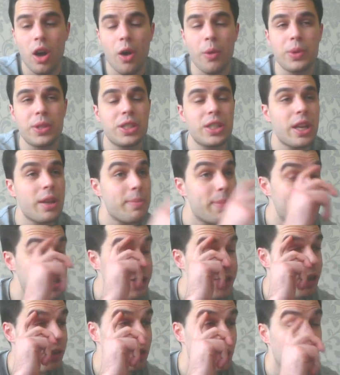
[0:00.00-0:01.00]
I would say
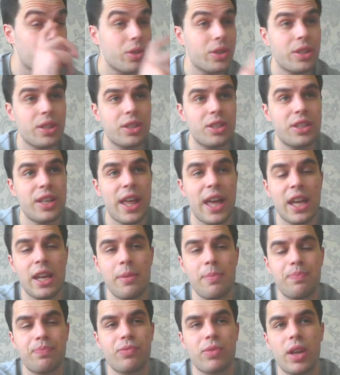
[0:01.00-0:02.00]
Billy Joe Saunders'
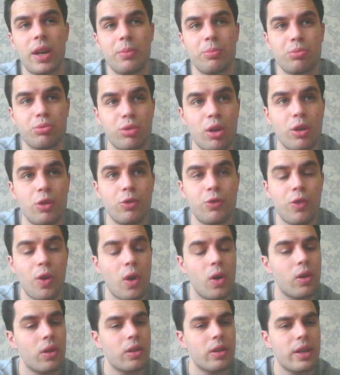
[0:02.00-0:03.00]
name and
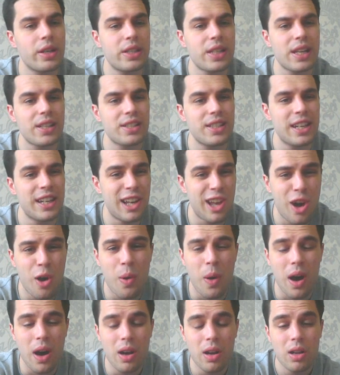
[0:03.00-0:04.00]
profile is actually
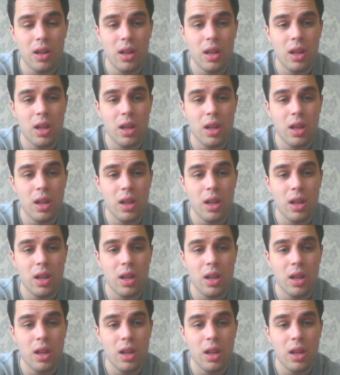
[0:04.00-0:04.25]
lower,